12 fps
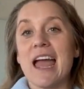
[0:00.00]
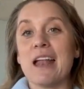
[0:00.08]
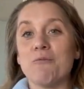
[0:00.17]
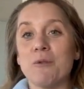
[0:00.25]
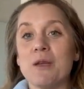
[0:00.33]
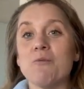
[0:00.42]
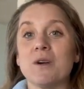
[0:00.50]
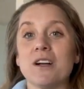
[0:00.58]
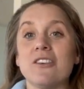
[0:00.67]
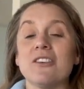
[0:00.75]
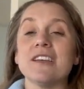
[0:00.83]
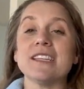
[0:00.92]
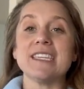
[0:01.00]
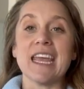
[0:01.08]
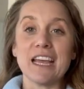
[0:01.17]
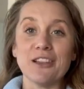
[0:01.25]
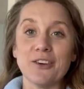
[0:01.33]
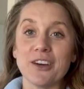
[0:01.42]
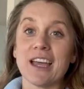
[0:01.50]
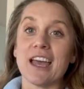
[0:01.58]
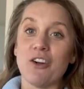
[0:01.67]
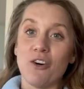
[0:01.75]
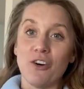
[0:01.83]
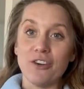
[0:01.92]
And we will take a look
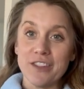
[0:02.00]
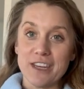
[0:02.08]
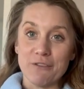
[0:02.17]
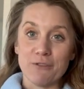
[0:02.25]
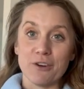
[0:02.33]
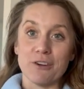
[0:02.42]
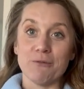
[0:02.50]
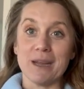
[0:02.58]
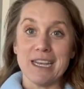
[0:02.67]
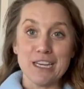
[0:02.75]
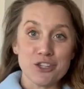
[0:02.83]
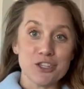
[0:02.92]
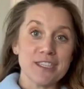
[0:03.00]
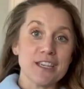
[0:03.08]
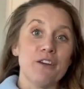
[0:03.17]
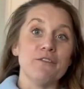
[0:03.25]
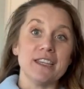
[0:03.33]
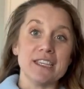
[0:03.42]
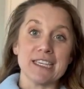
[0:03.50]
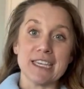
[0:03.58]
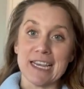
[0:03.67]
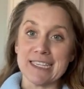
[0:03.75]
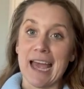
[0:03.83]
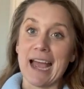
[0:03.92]
at all the different renditions of the
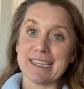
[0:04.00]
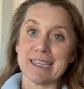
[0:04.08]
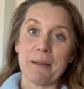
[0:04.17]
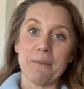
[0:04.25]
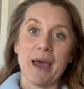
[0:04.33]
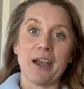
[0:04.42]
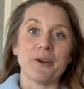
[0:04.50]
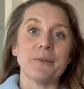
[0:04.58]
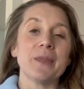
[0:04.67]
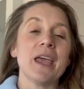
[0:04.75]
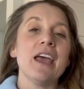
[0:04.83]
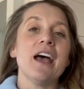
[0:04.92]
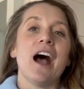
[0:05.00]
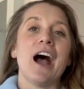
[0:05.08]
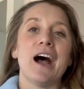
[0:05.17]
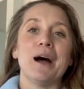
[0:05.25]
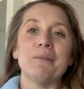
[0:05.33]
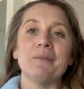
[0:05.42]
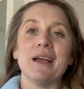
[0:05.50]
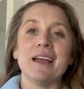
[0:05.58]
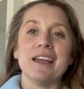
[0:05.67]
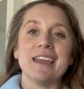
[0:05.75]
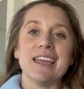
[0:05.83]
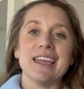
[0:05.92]
exact same batter
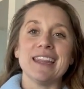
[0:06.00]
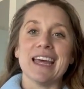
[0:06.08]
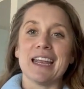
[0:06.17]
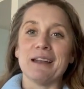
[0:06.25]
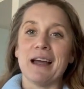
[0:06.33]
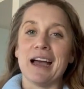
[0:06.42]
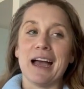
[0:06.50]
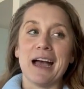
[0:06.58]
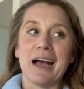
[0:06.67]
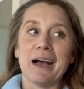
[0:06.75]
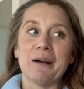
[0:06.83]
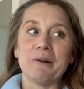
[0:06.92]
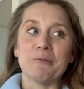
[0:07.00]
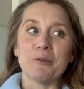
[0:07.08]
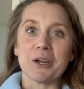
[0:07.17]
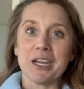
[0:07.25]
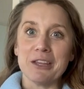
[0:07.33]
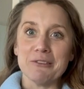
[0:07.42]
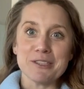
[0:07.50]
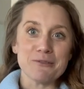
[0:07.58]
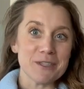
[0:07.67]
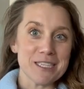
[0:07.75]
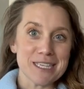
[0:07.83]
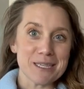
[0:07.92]
that we're gonna use for
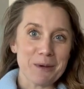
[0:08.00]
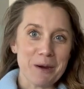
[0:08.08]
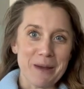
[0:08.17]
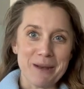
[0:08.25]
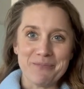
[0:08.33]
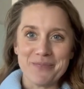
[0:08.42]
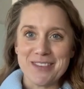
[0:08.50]
this experiment.